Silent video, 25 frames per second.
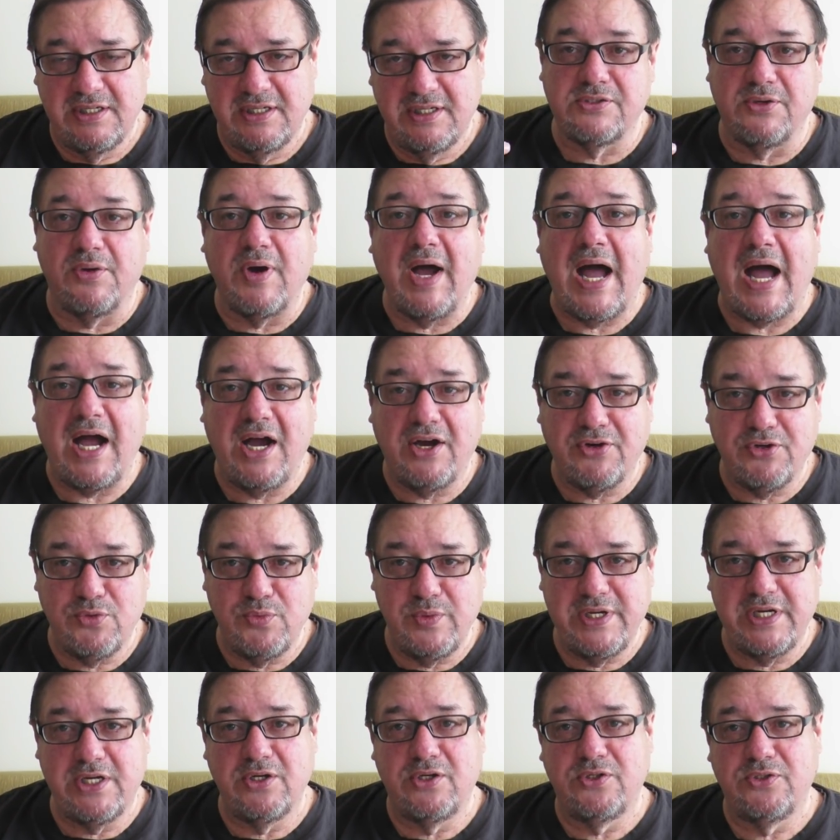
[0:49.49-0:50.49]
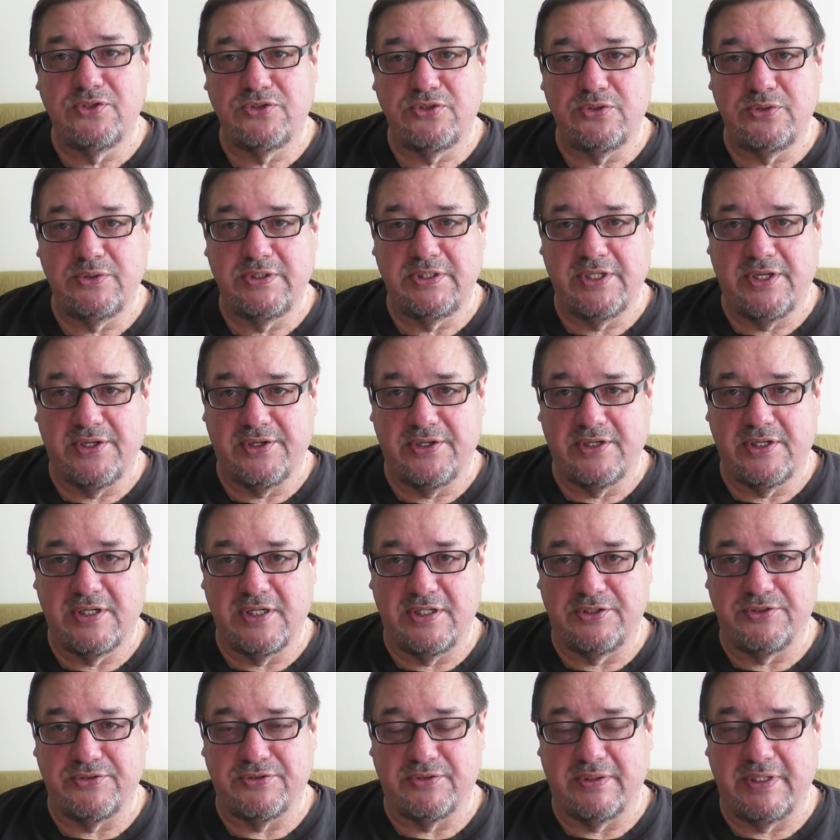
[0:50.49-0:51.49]
So how do we go to another
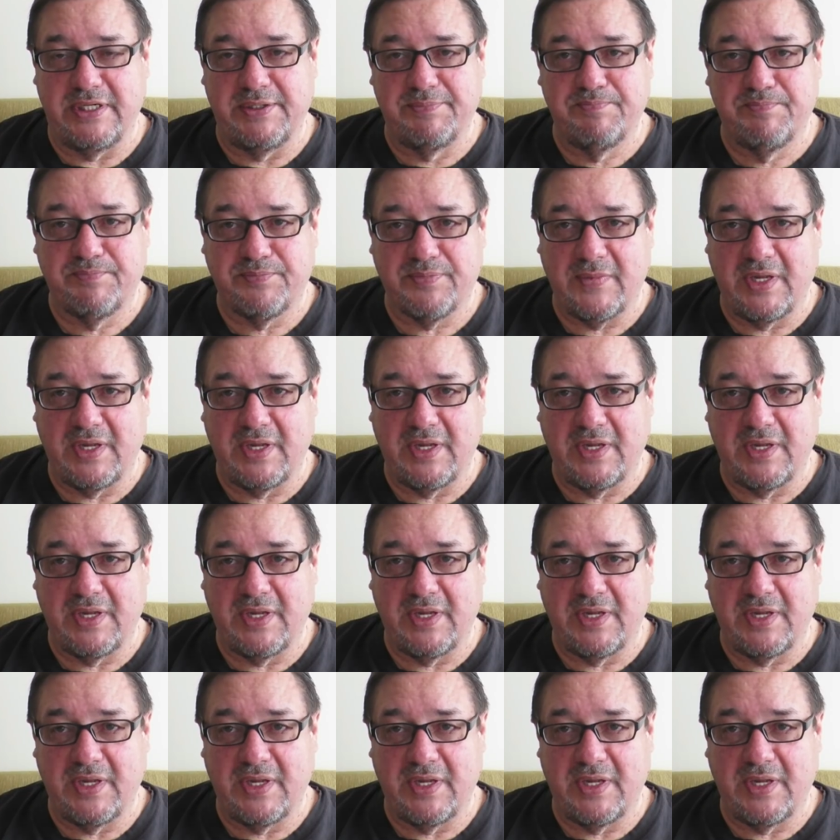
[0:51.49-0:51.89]
country?